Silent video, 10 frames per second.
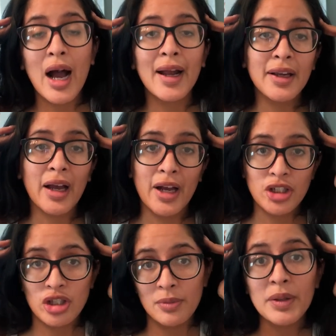I
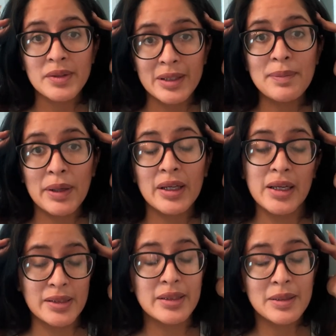should be sleeping.
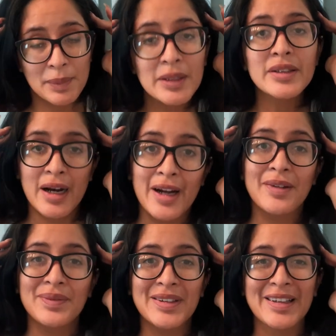It's sleeping
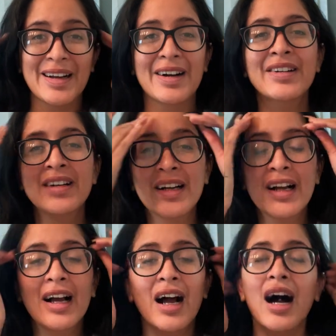time, you know?
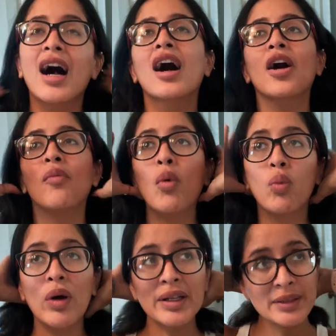
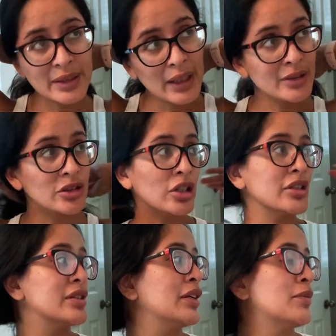When did I
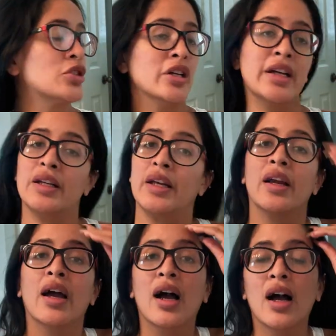start sleep
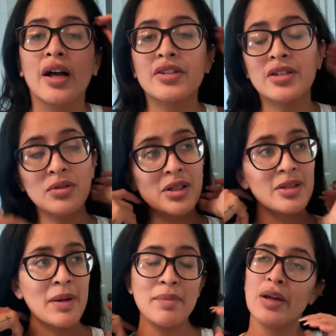training? As soon
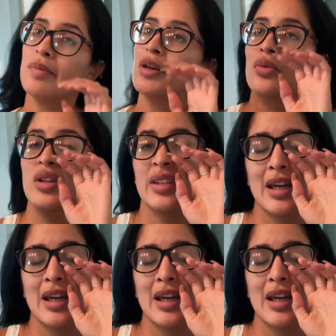as my baby was